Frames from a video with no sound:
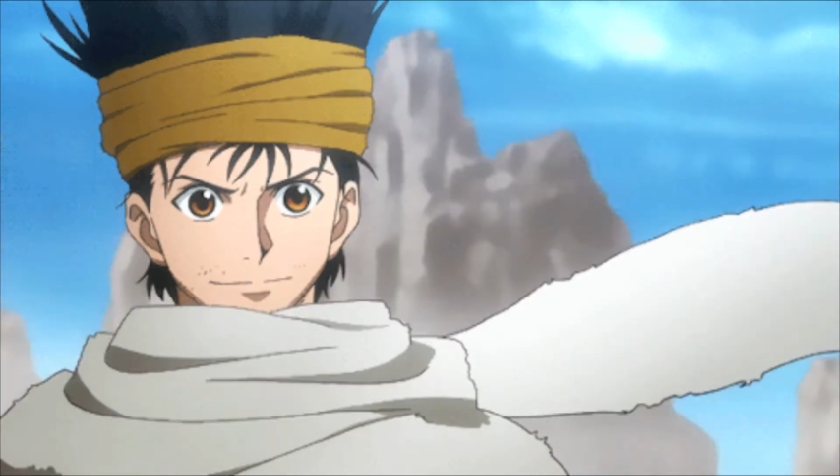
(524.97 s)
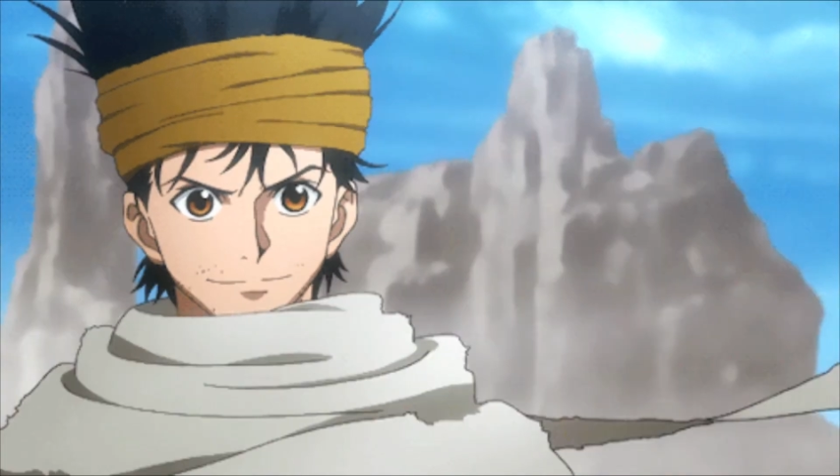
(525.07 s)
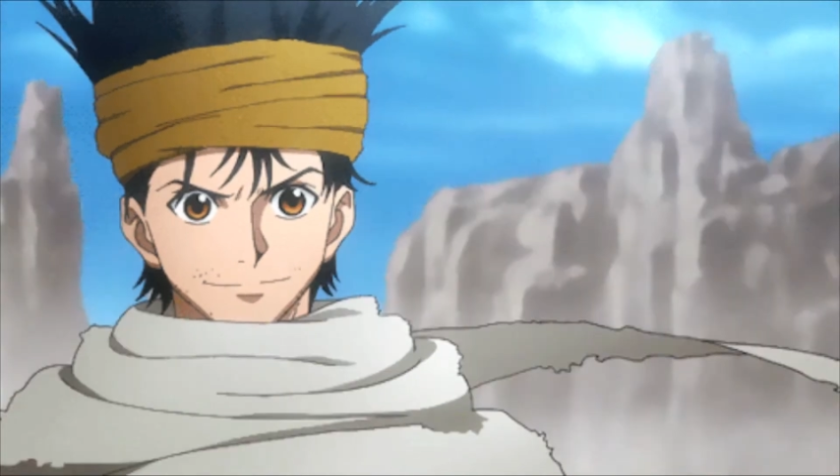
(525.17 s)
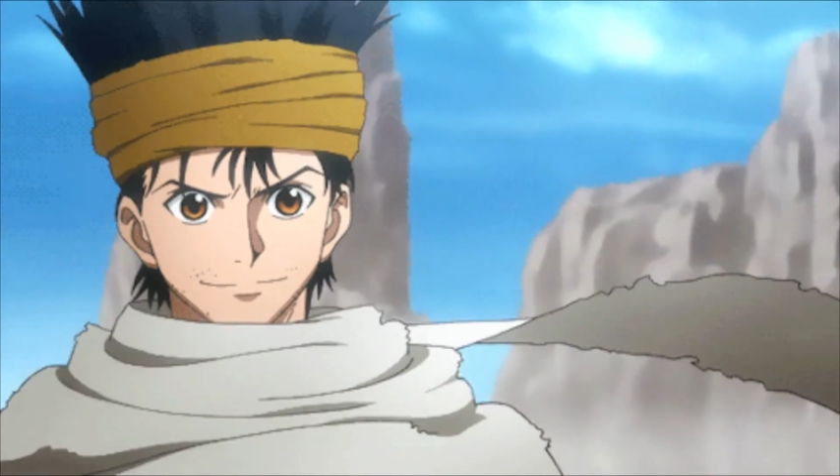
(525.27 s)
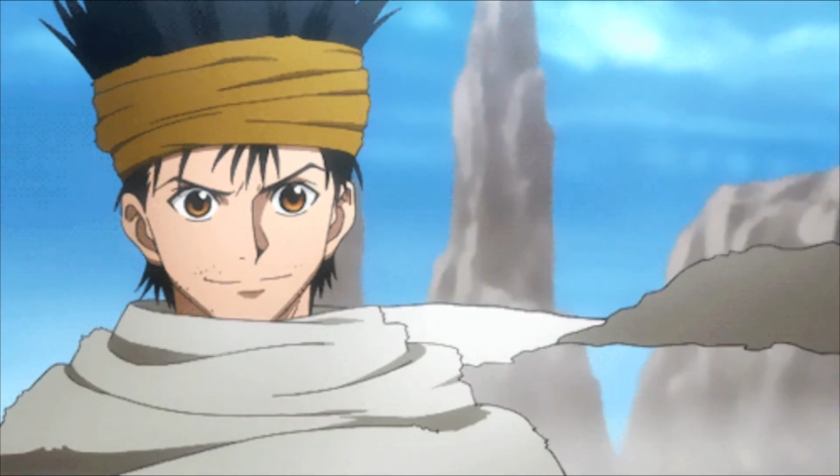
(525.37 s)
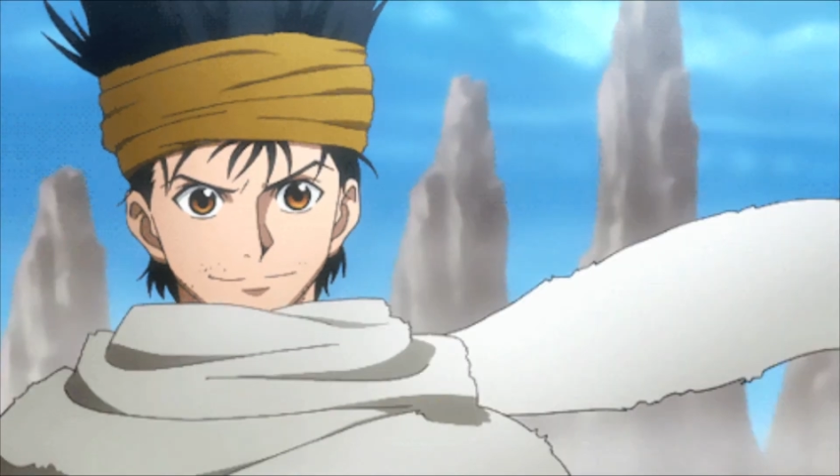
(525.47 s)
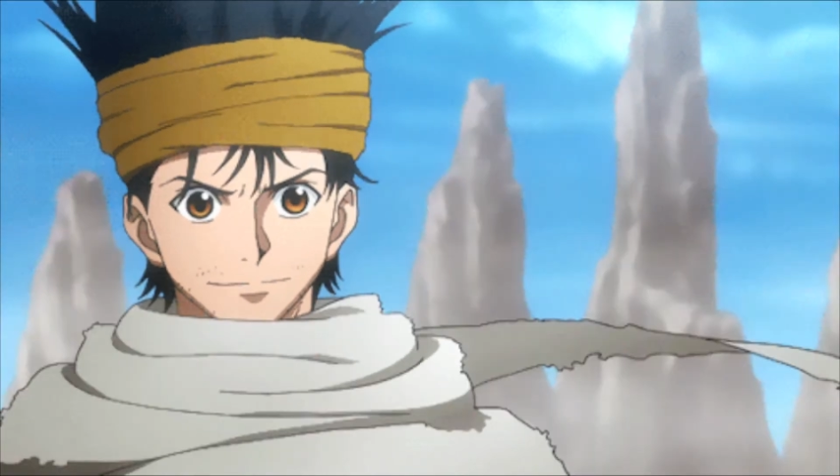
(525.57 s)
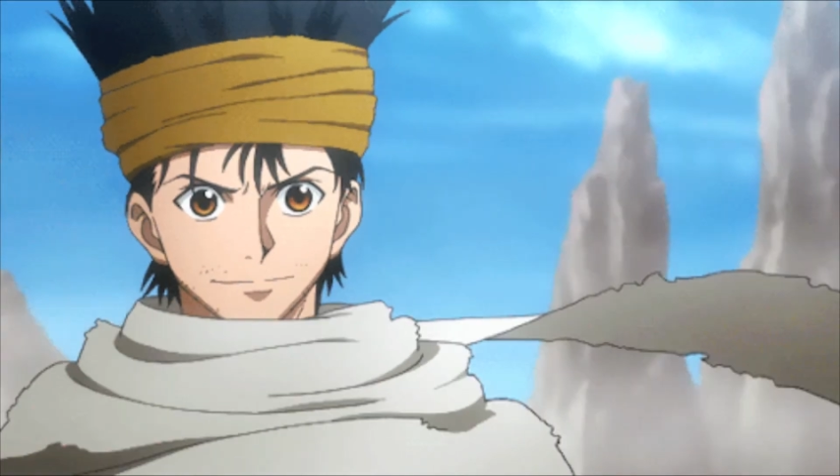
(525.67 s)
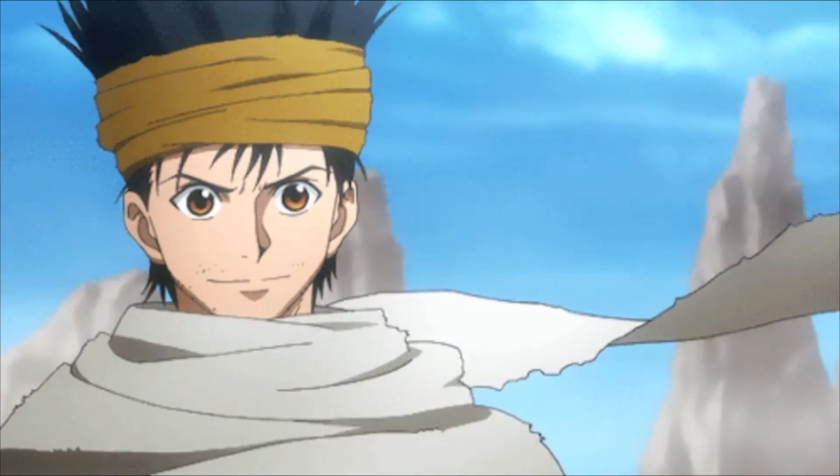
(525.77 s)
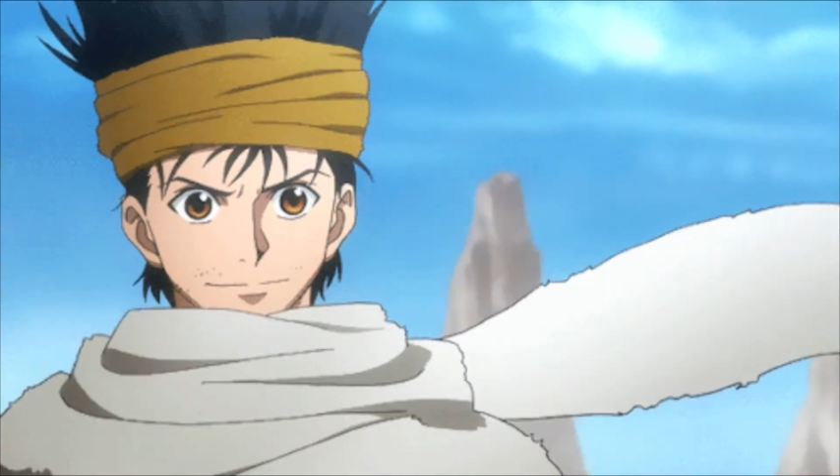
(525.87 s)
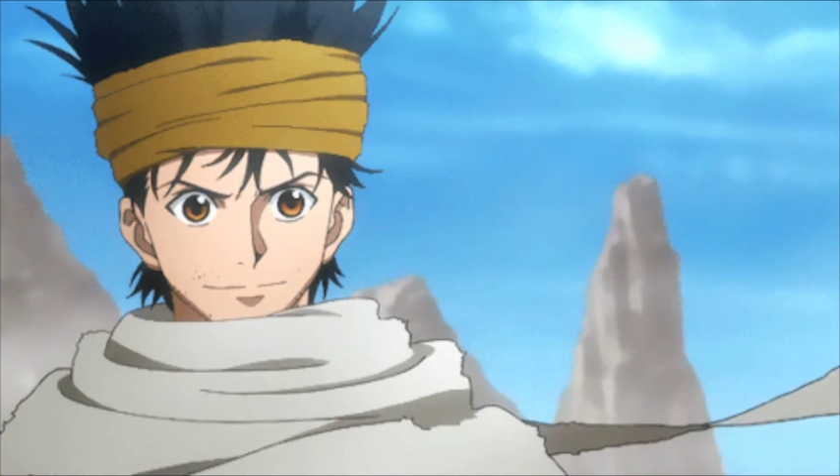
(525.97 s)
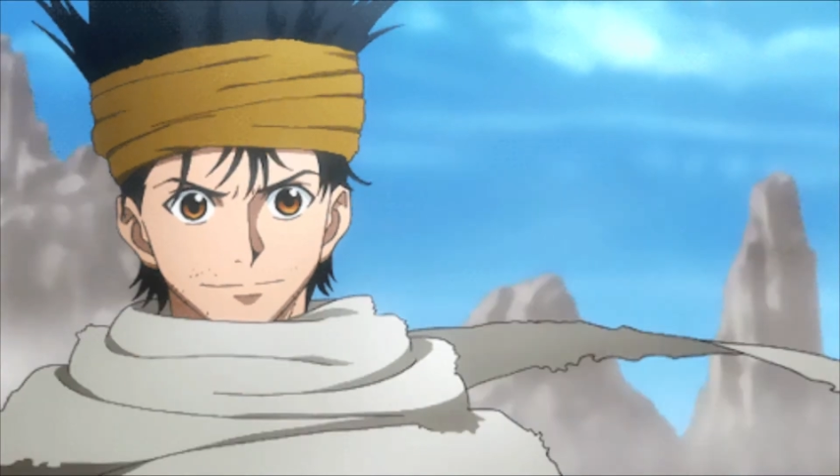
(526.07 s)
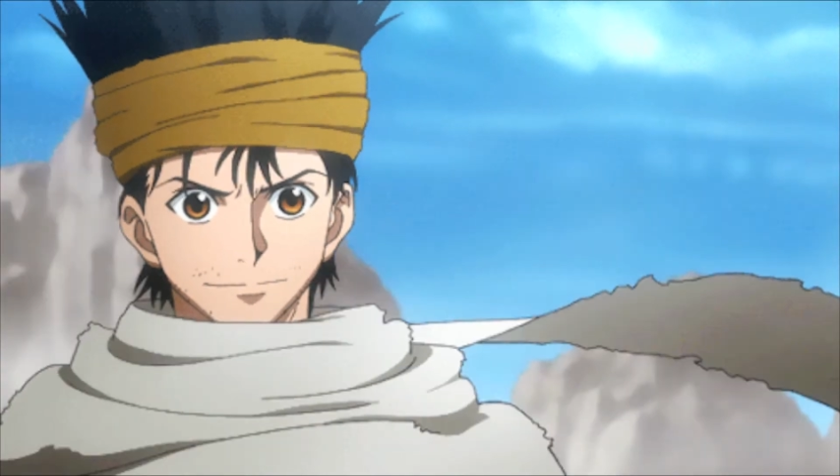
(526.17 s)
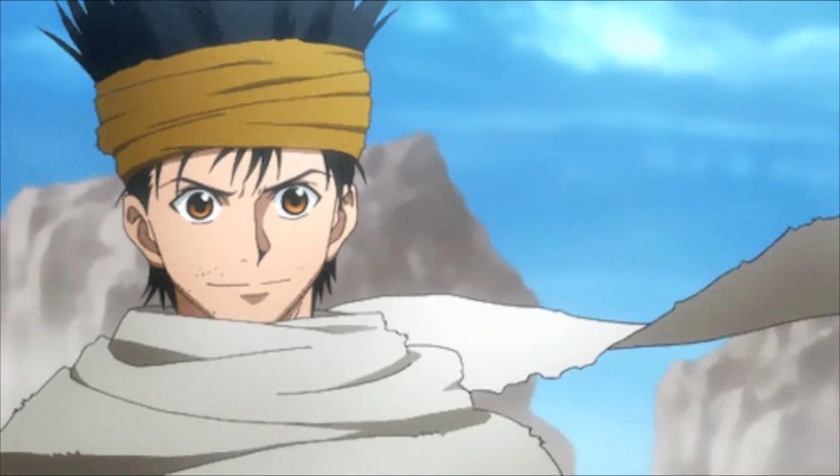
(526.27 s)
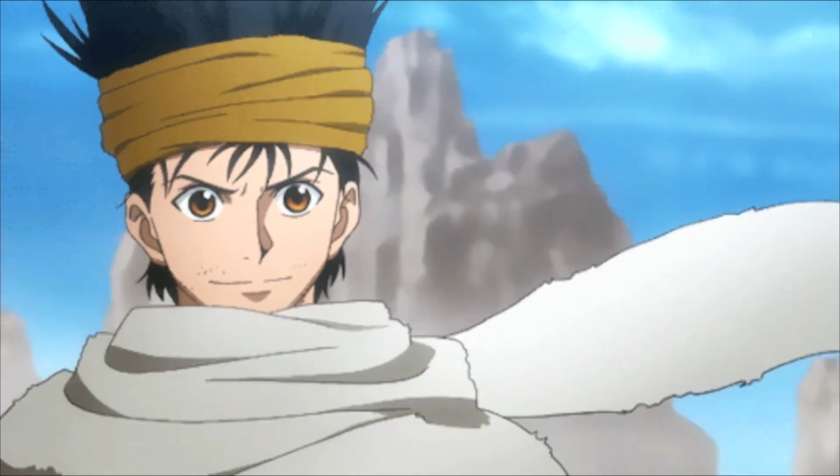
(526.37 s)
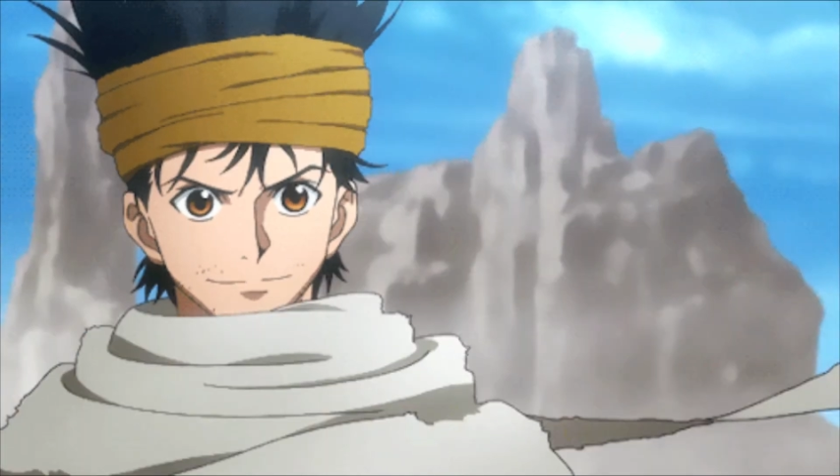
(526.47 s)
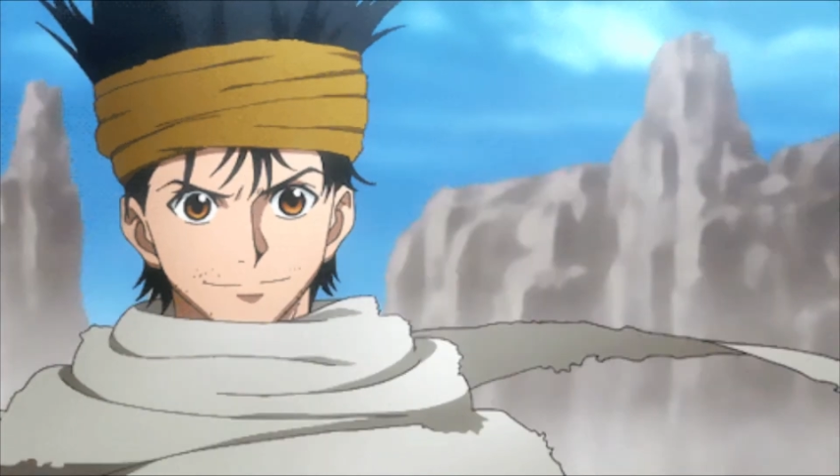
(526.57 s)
I can't wait to fight whatever's